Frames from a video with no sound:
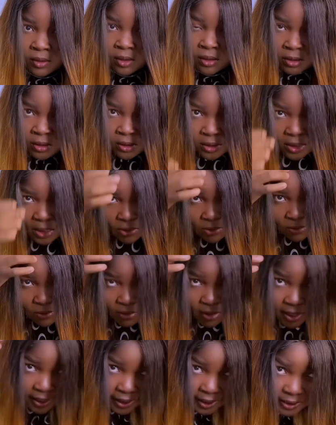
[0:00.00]
then you go
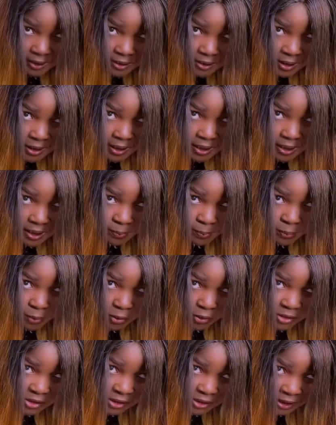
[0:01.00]
ahead, take a
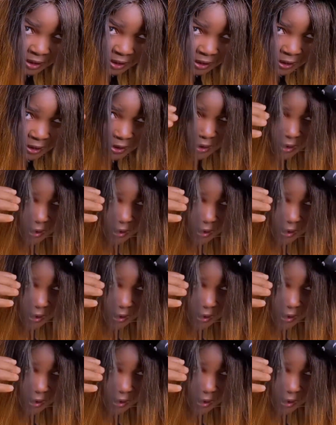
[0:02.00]
portion again,